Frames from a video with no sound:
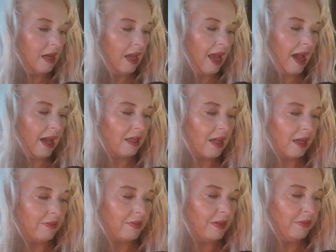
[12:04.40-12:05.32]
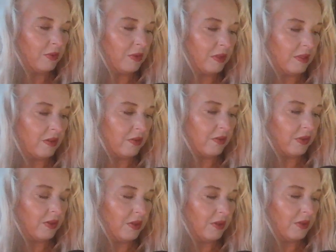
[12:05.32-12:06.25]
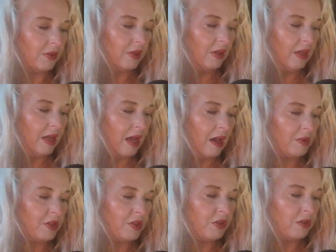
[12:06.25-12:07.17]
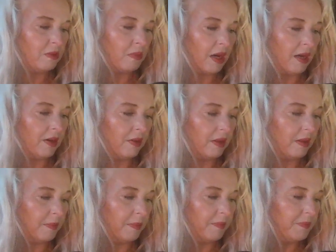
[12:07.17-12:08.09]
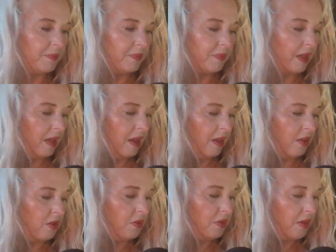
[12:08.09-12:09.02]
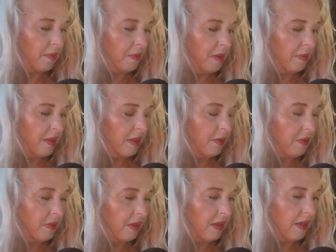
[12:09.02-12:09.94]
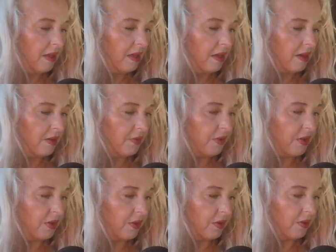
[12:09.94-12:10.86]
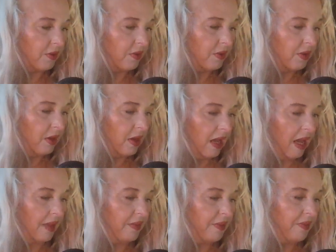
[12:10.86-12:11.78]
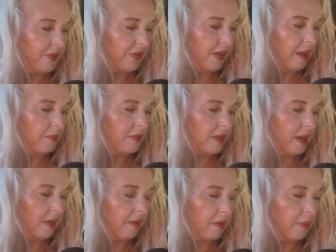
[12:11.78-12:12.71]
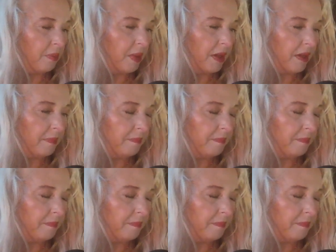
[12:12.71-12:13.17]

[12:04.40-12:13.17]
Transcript: had a lot of influence over you, how much you admired them. You thought maybe they were the key here for you. And then this came together, but